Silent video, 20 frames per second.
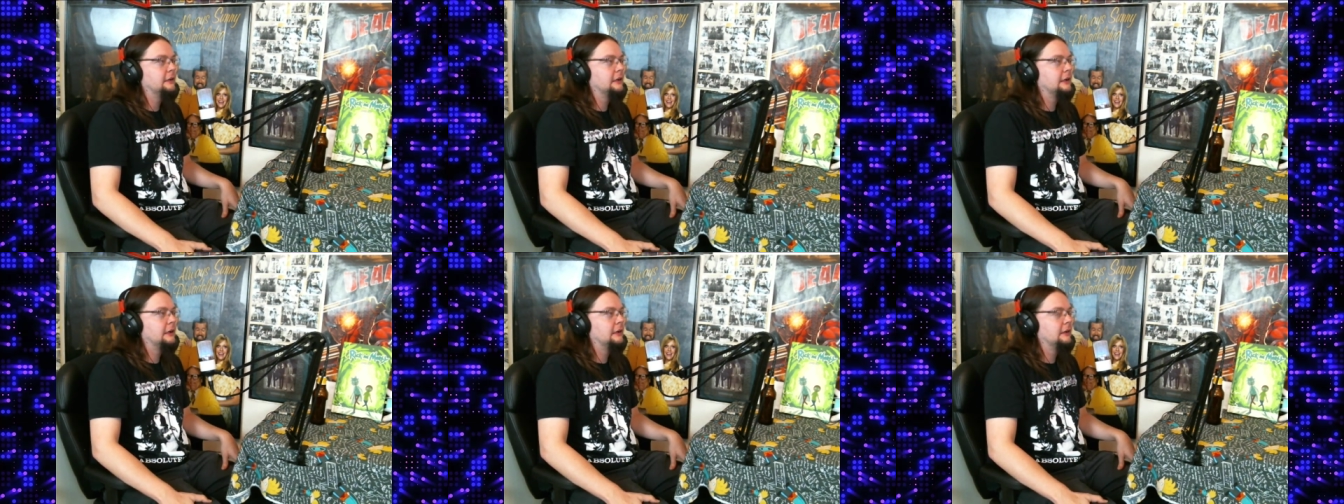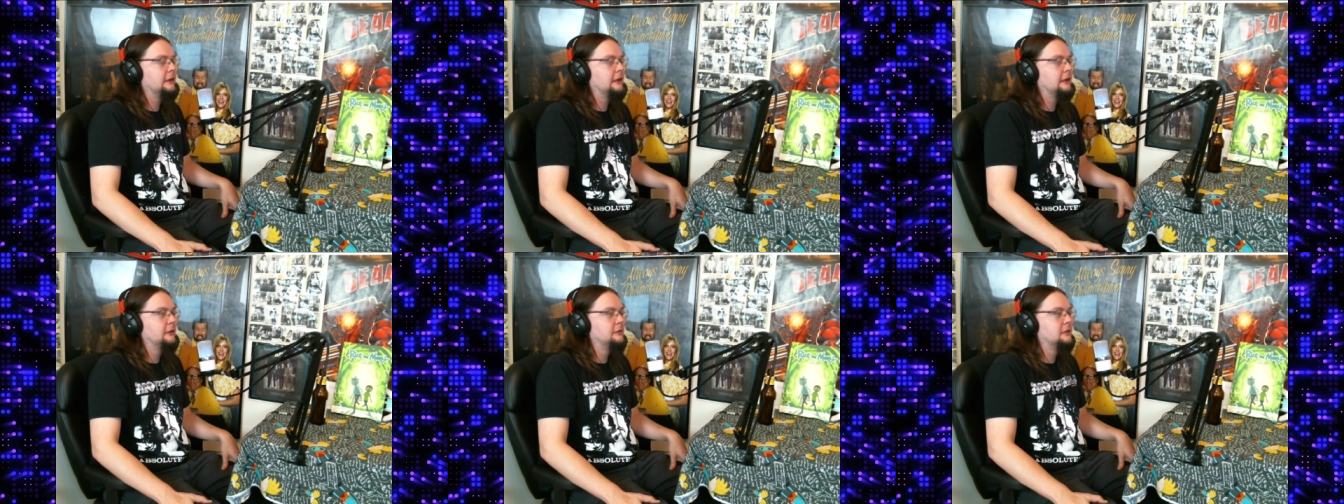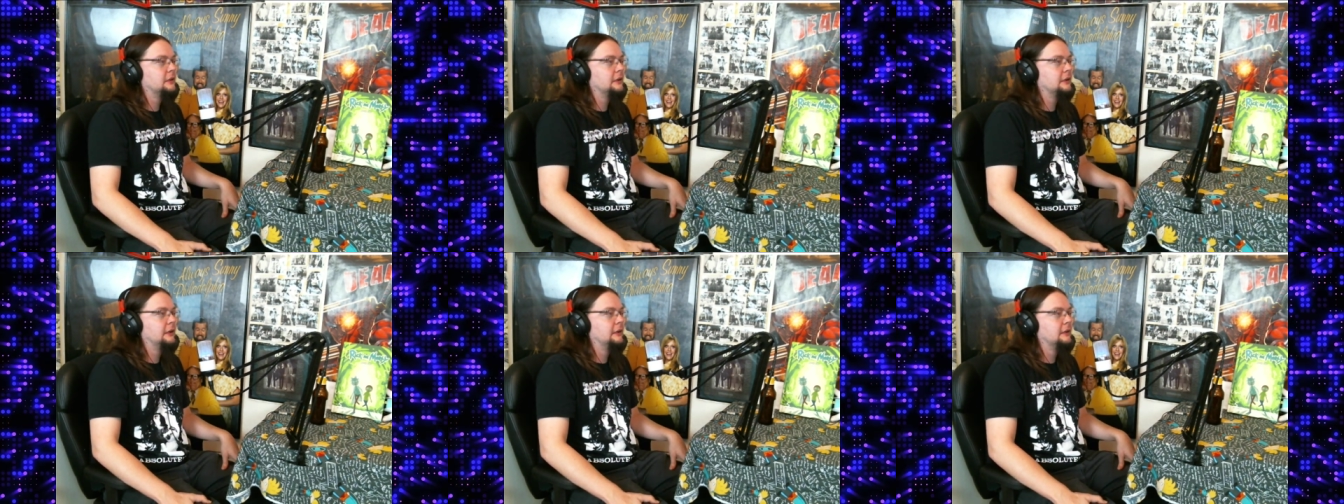They're
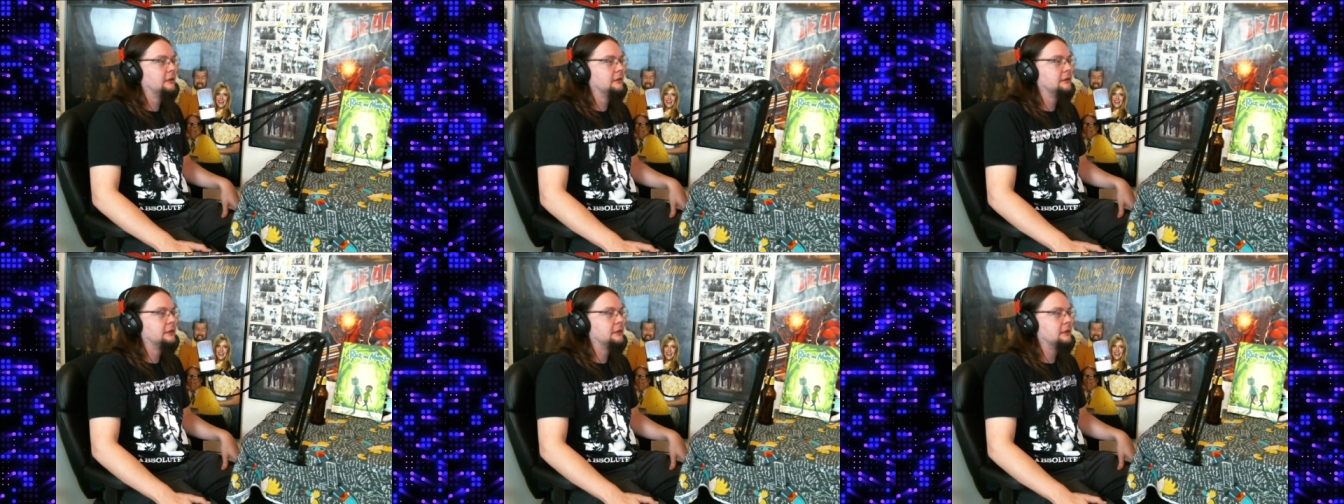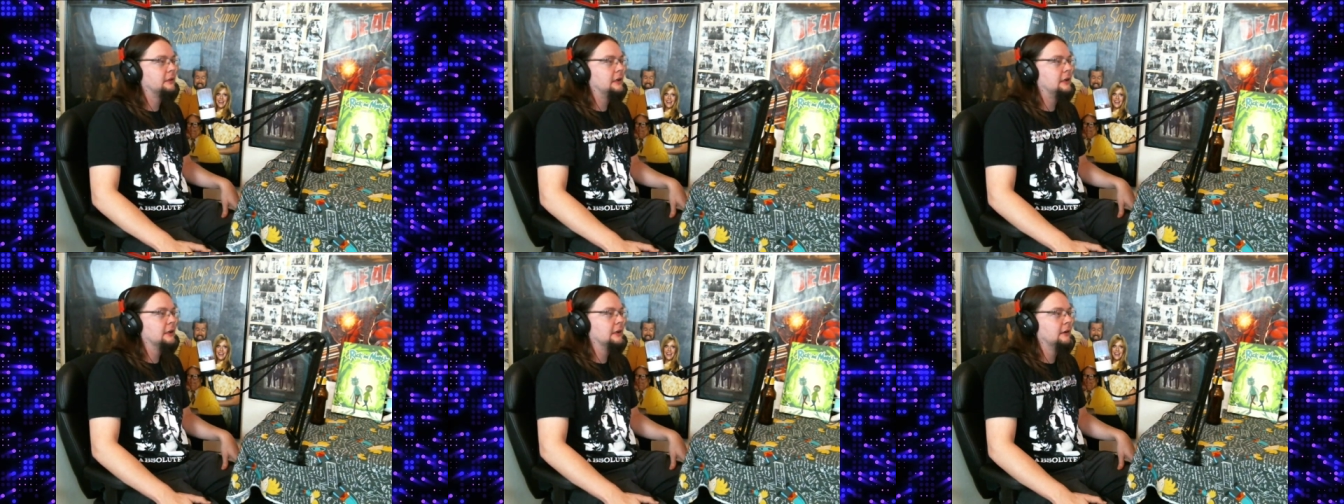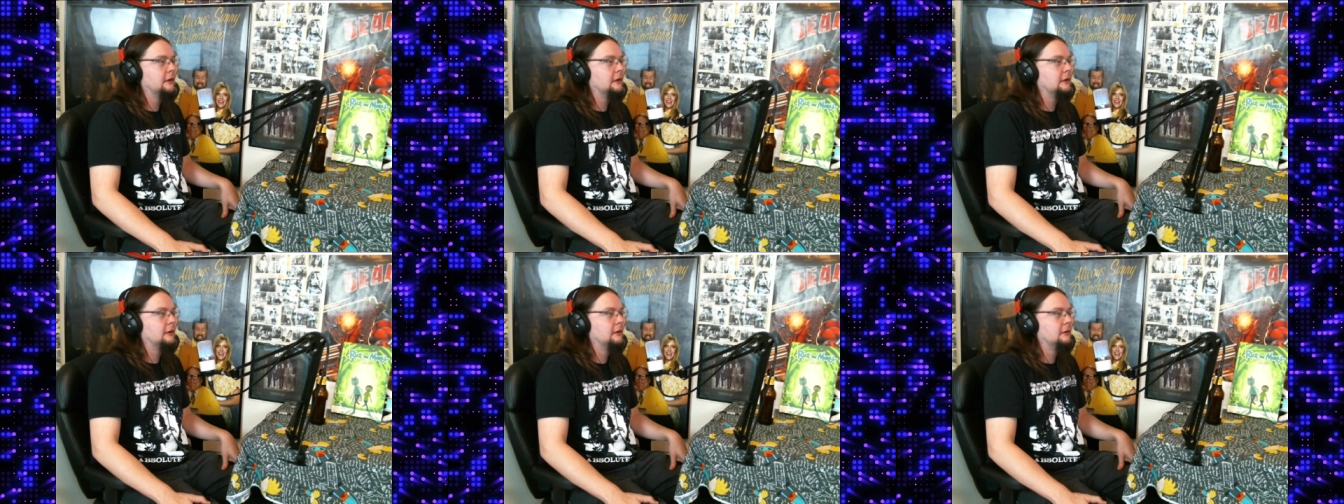usually a little
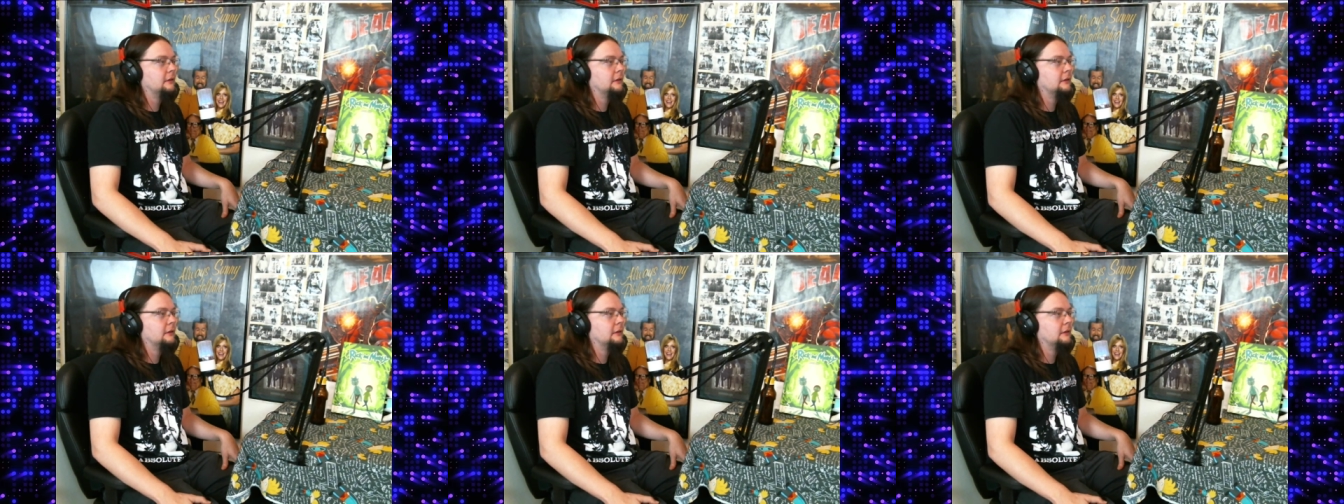stronger.